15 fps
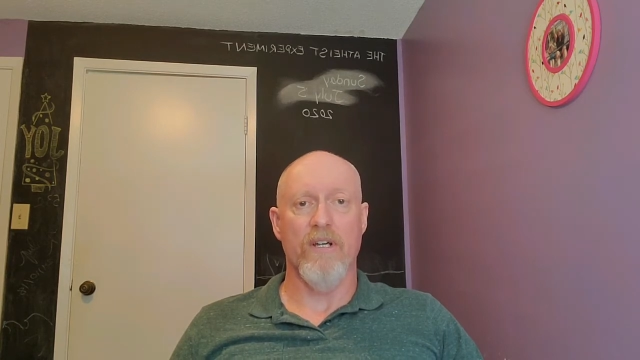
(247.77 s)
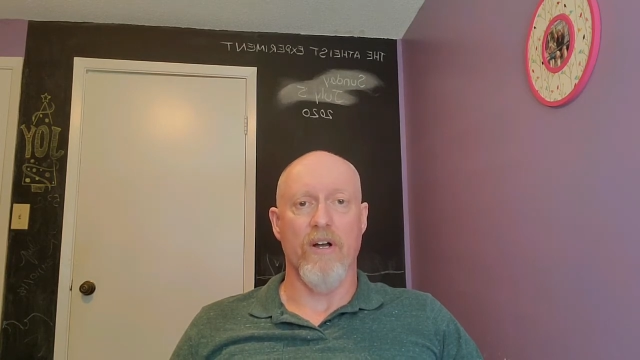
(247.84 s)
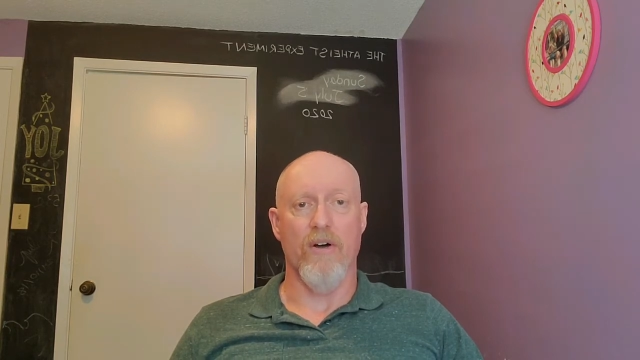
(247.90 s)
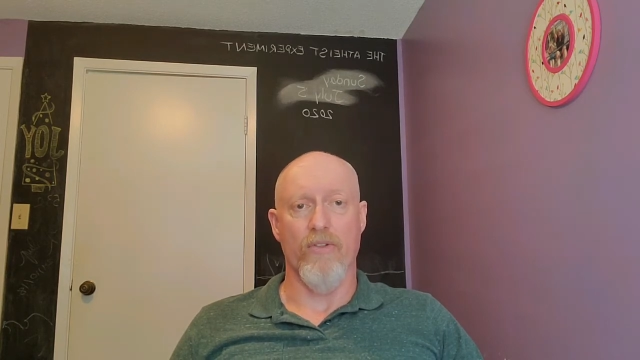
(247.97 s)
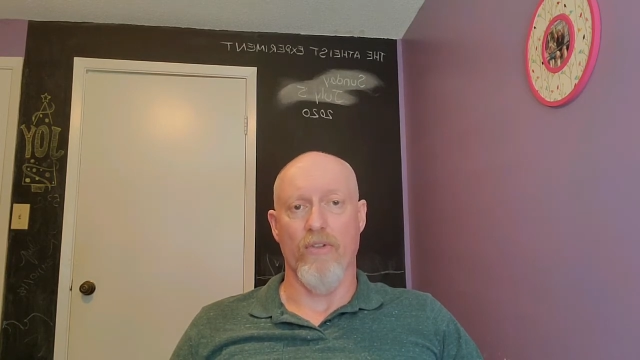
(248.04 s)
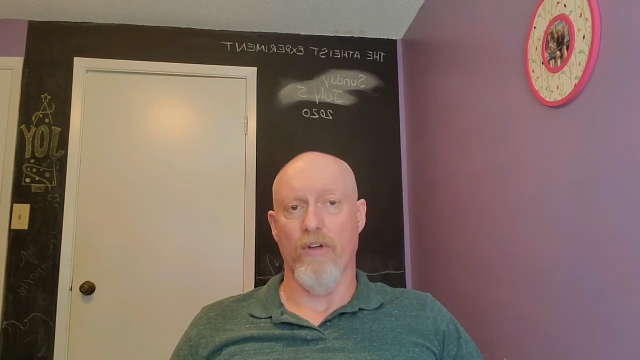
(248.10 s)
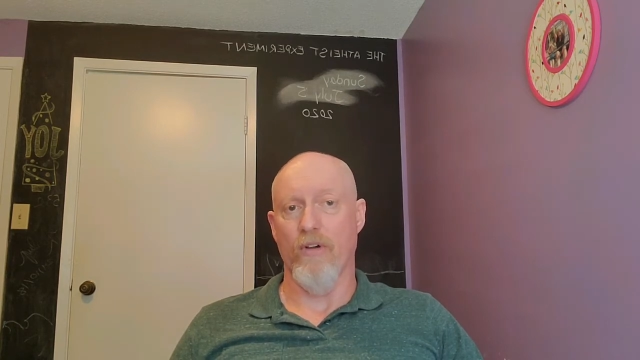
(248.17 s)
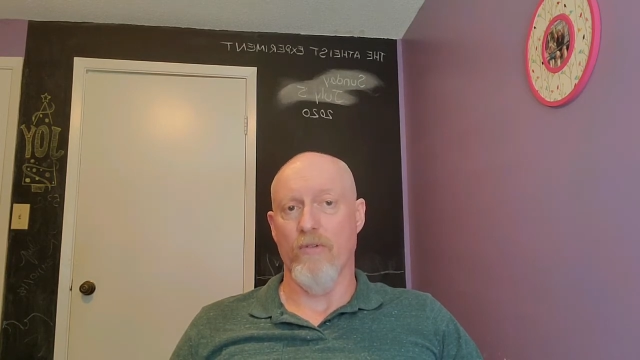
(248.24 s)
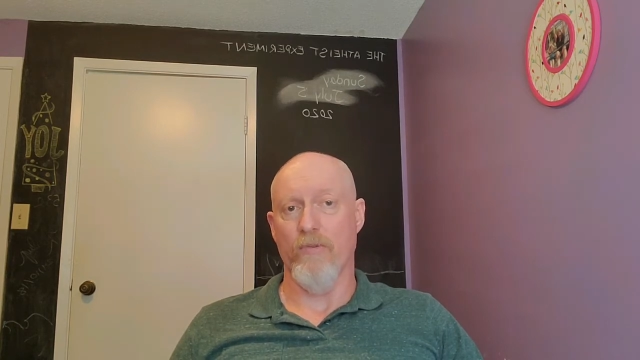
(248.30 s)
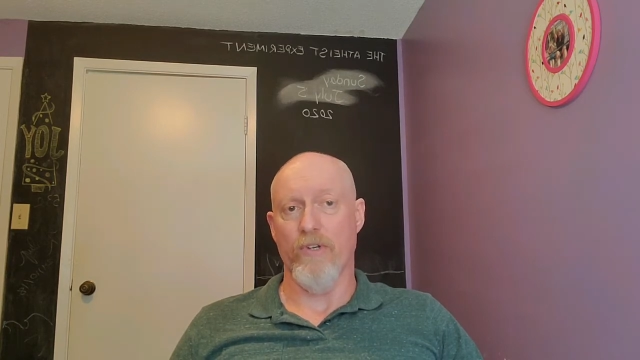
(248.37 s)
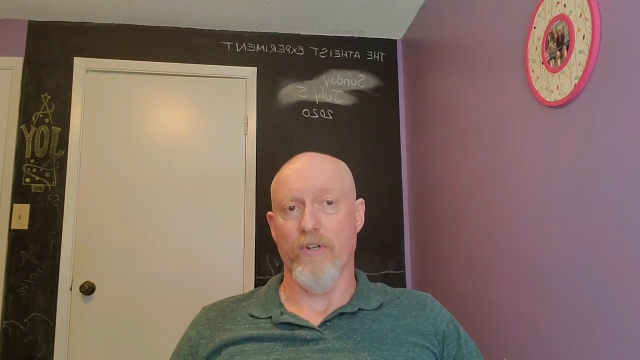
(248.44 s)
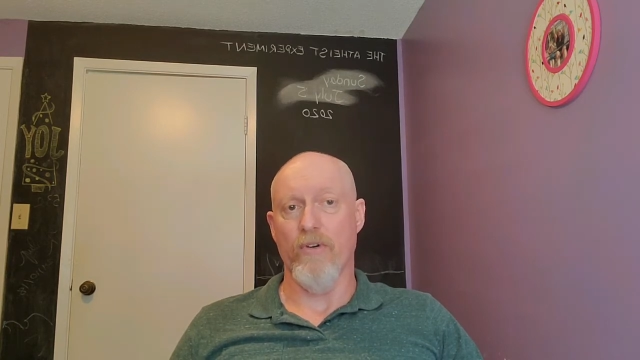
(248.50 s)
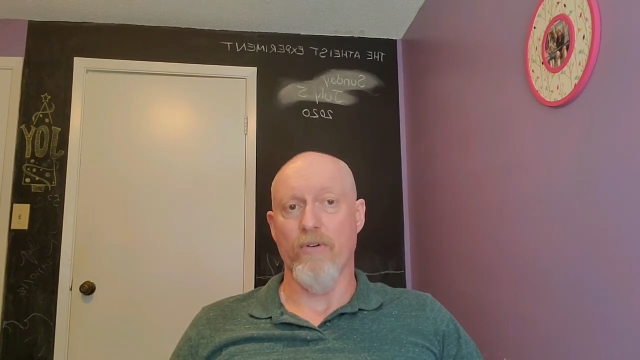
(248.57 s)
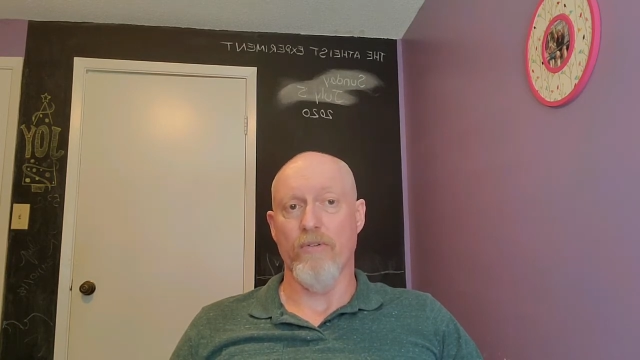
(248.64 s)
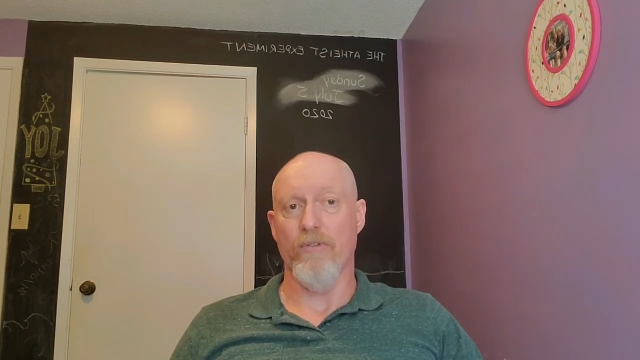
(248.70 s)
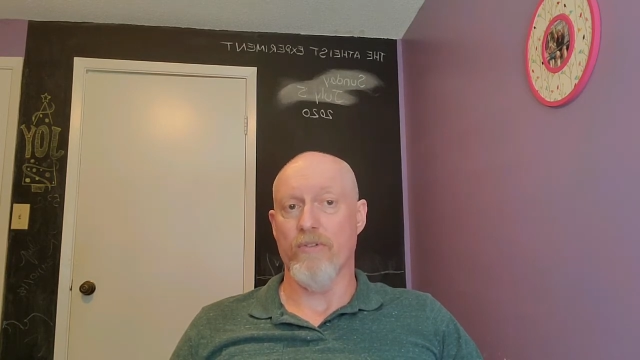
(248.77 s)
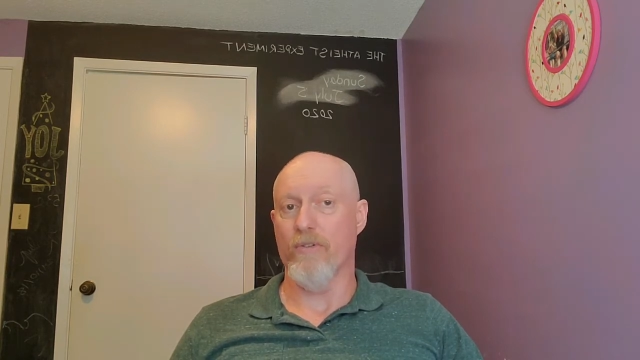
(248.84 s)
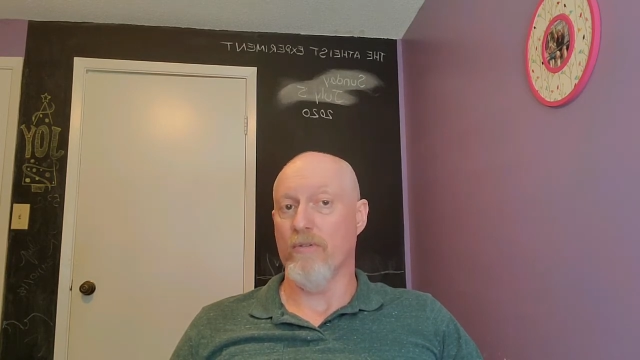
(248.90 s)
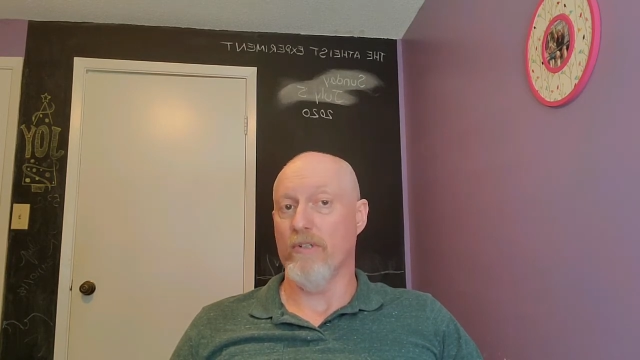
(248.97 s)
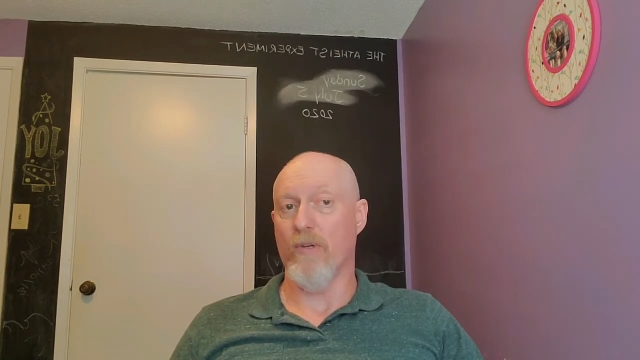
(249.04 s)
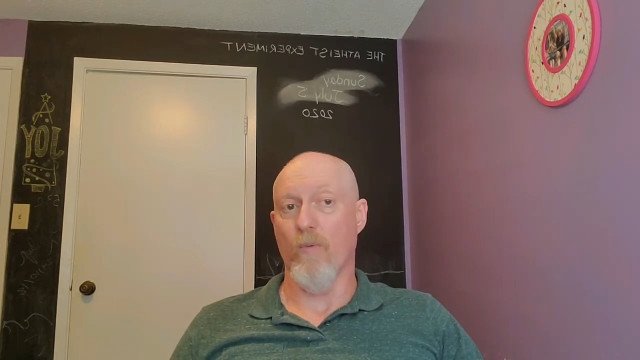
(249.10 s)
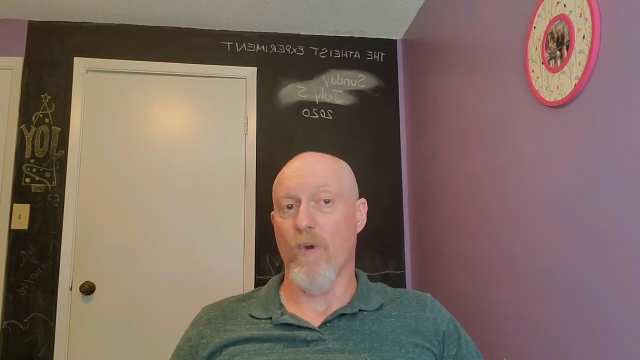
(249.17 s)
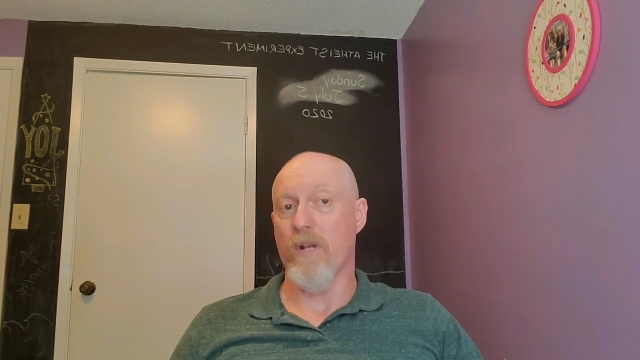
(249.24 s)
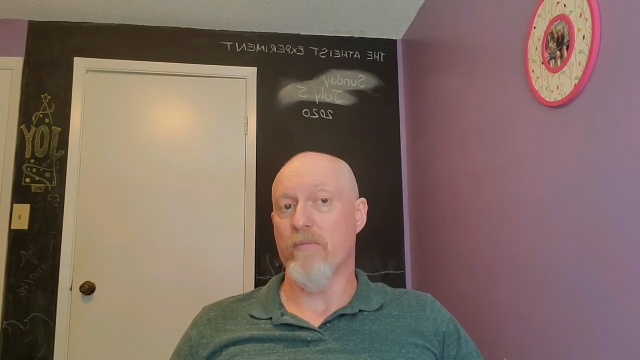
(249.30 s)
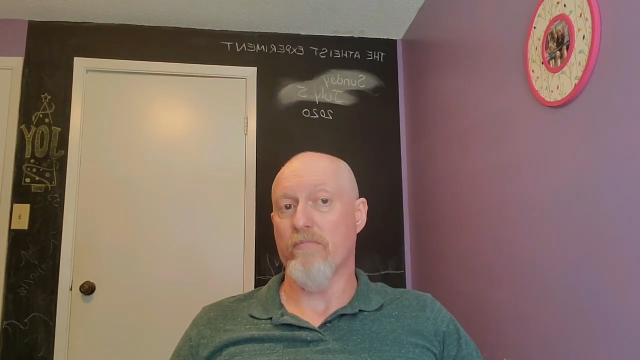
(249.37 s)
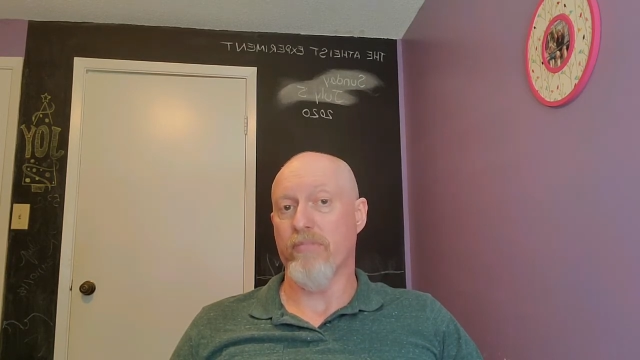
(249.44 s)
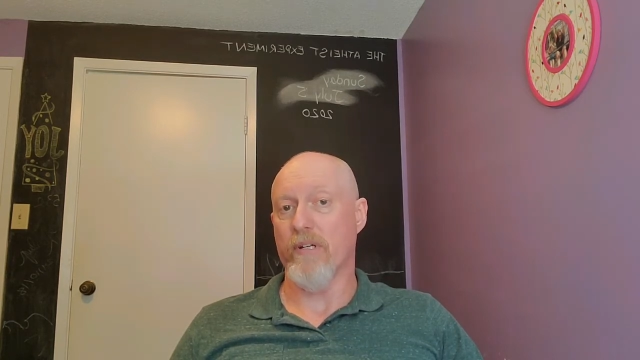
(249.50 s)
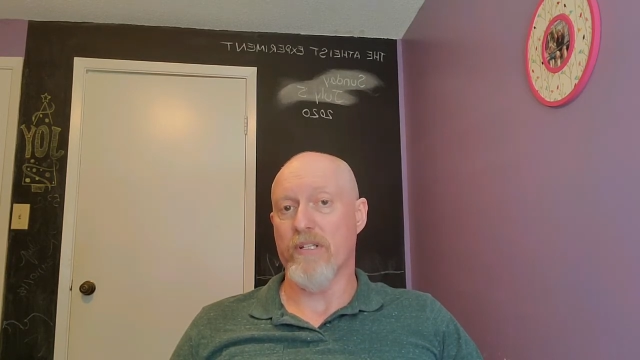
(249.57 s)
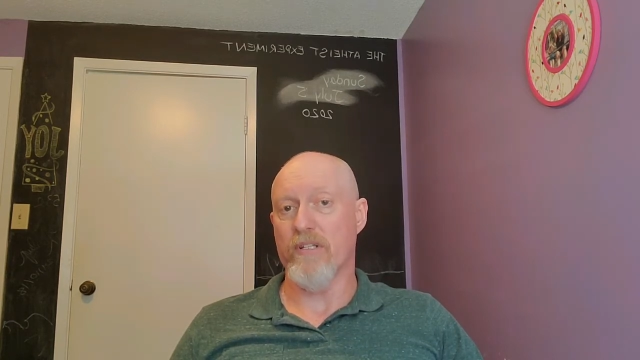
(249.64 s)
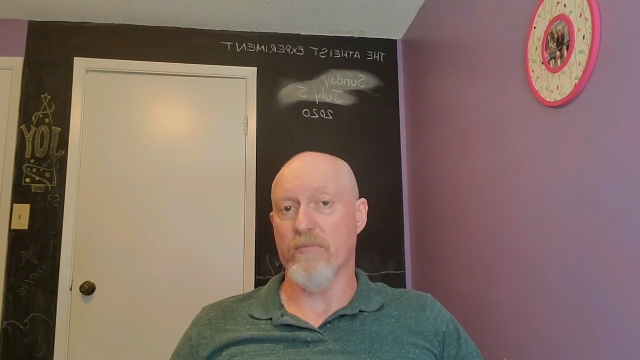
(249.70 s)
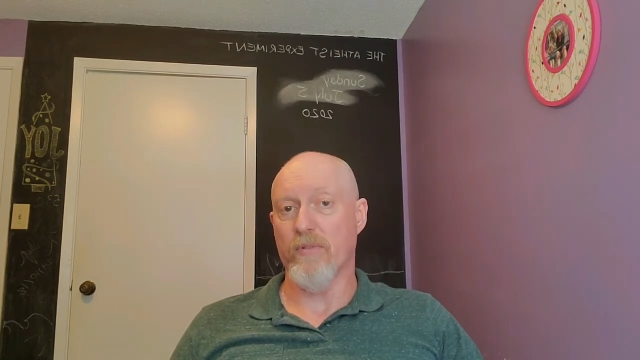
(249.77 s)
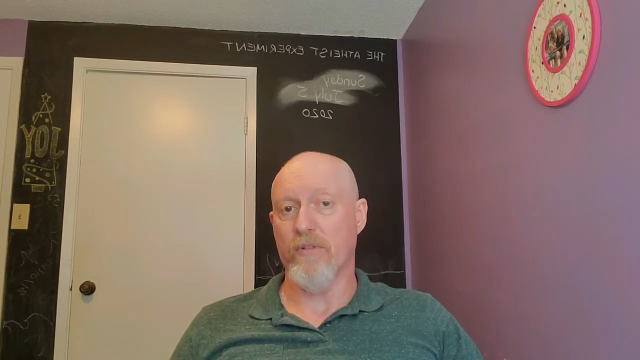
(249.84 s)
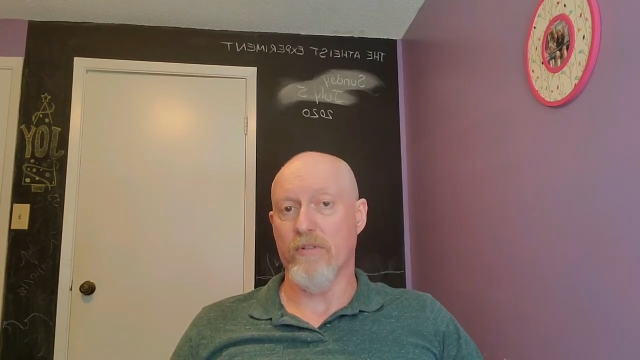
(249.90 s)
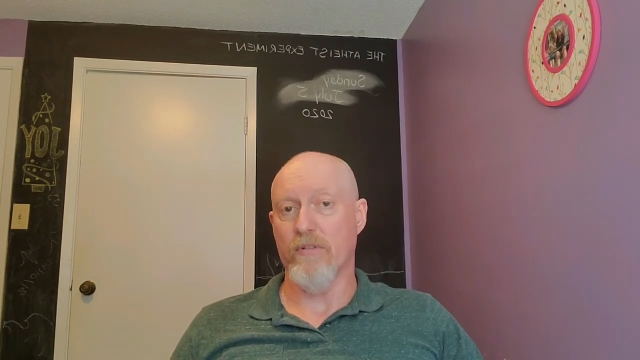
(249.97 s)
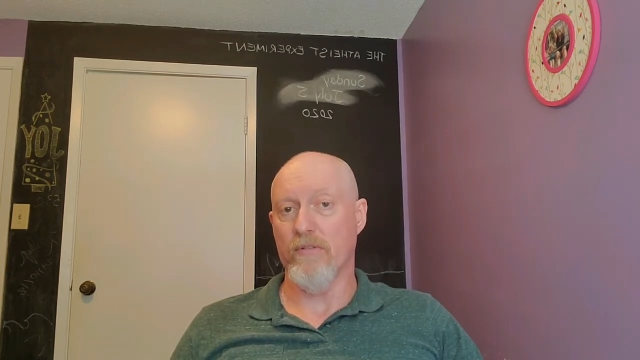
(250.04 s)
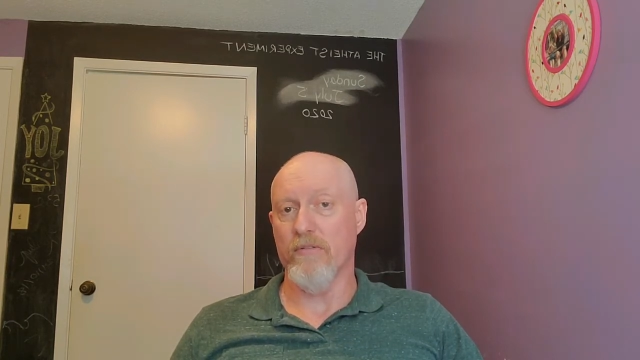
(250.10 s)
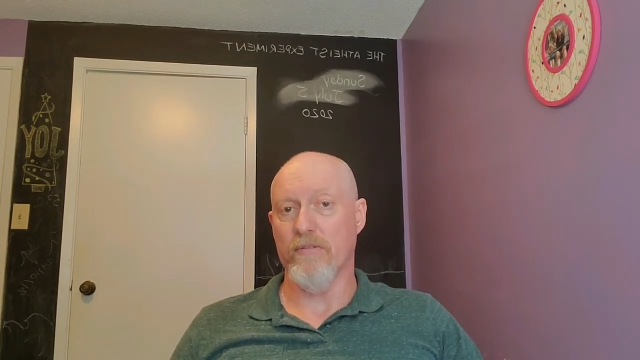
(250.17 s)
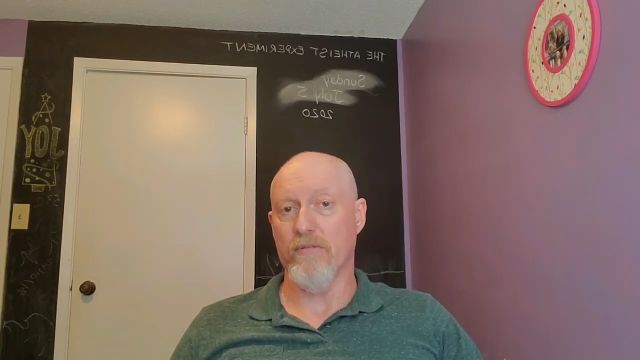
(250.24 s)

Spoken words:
although we know there's only one principle,